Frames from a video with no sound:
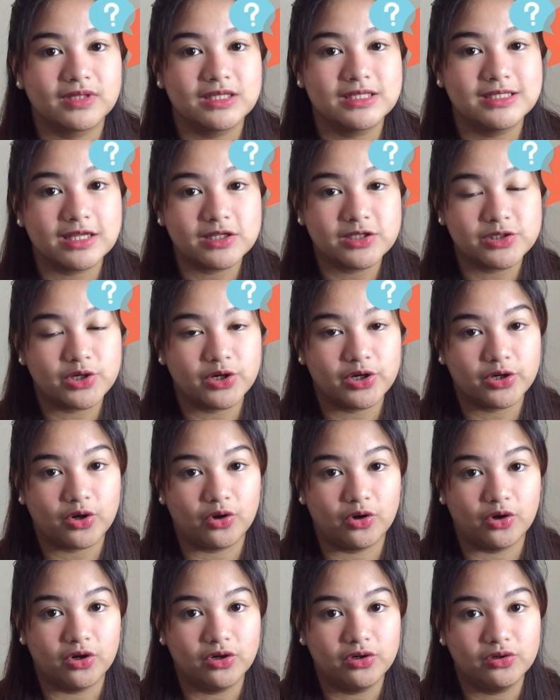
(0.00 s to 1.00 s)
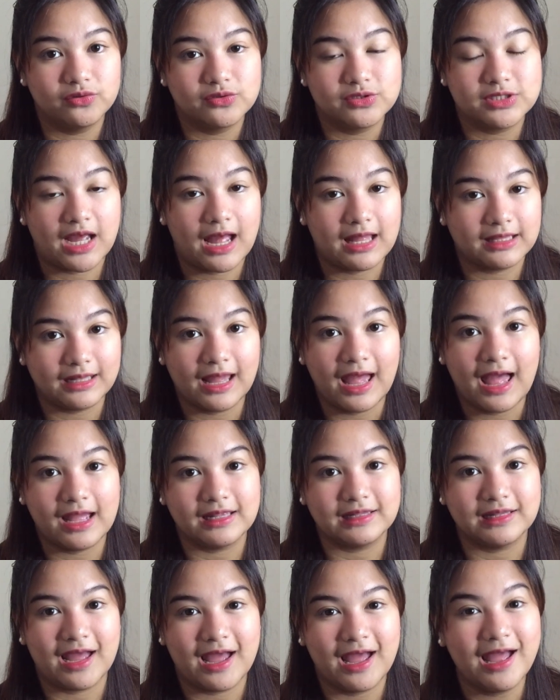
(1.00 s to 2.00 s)
sister ko, si Ate
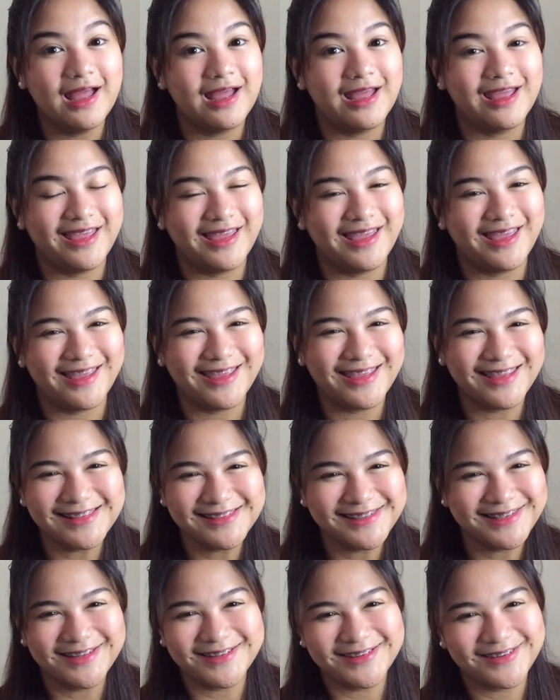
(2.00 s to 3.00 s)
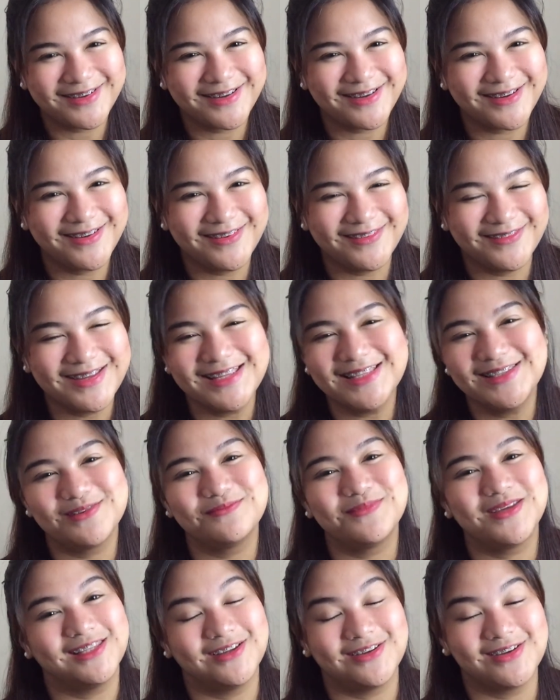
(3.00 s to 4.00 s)
Hana, and you're going
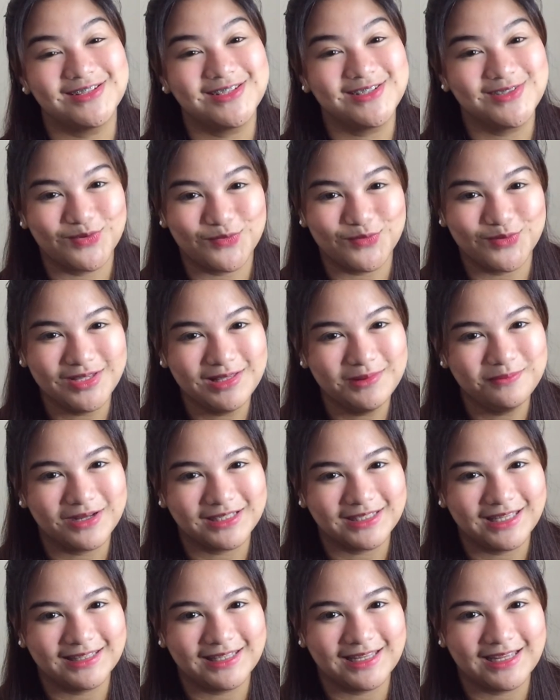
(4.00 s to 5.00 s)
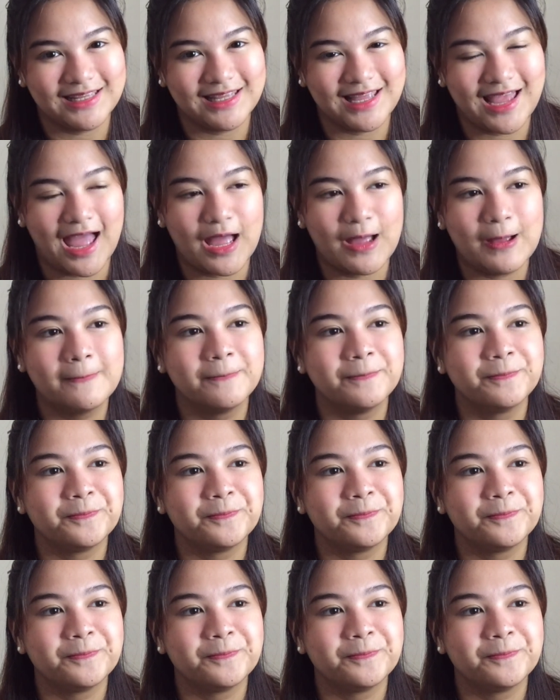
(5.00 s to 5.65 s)
to meet her soon pagdating niya.